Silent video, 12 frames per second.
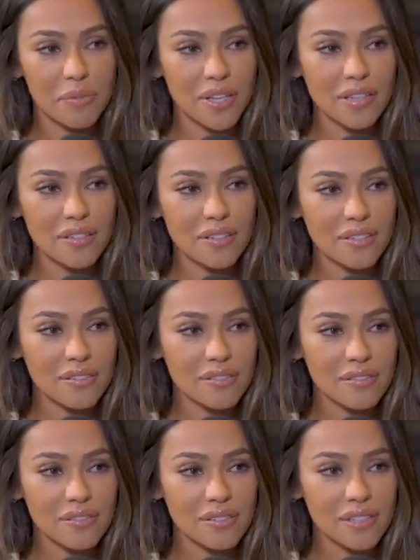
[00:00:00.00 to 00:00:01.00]
but that's,
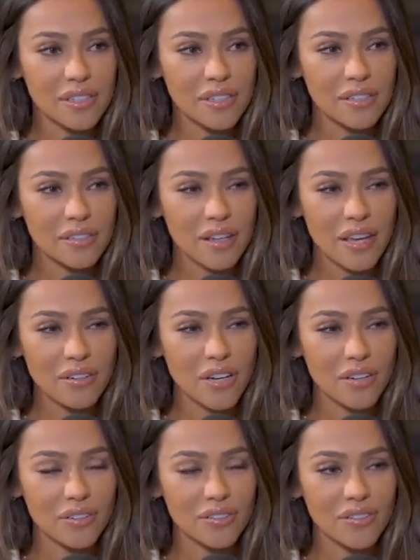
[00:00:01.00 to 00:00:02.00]
I don't
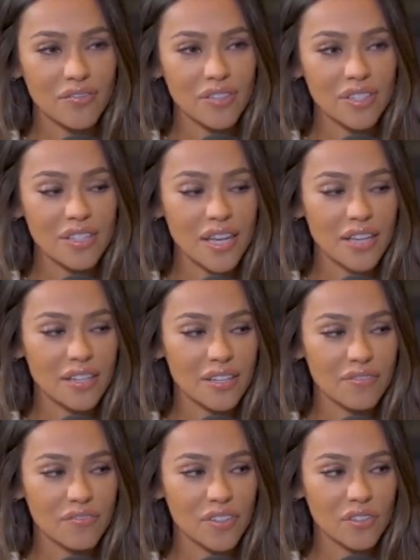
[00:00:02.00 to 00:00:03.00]
know. It feels like,
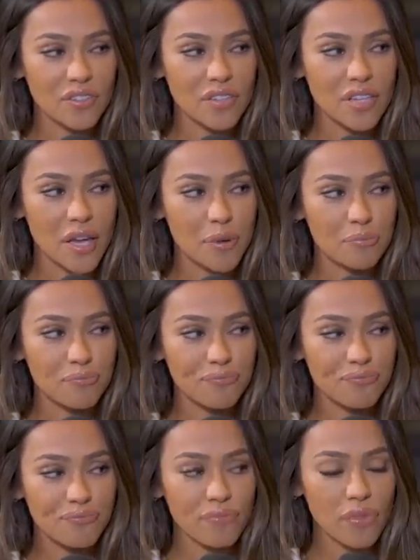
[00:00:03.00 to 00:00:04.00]
it feels, um,
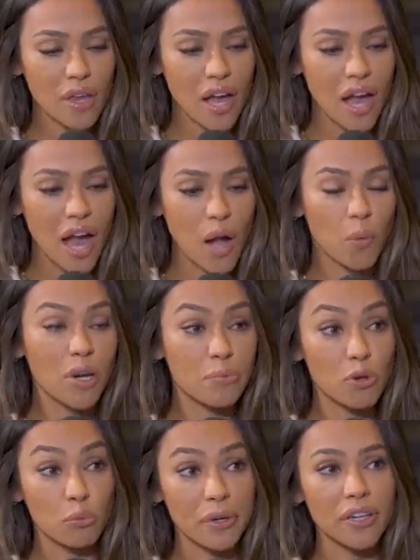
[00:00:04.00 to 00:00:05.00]
I want to
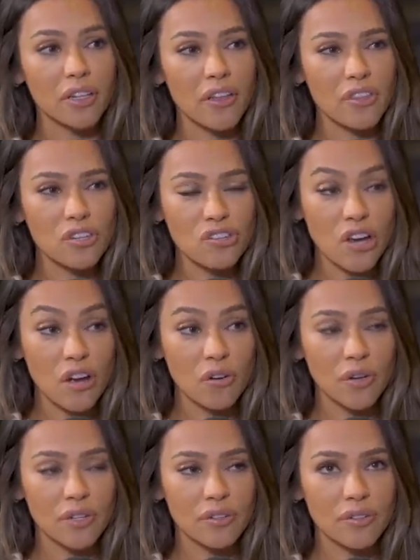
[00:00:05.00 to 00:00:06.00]
be real on this
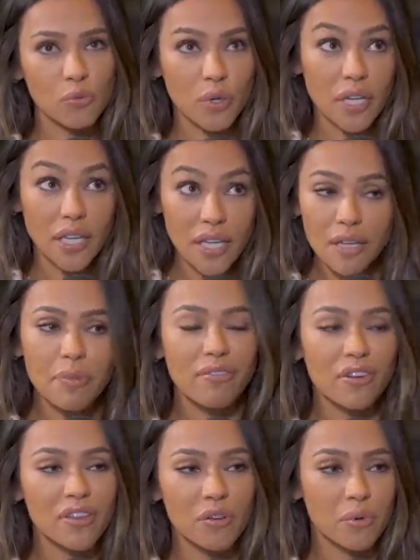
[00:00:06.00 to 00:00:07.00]
show, and if we're going to keep
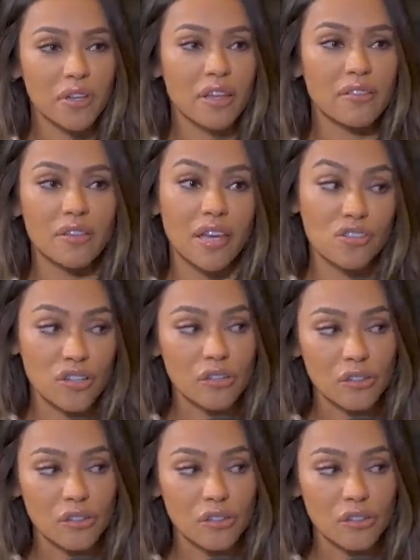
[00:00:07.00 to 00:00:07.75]
everything real, I think that should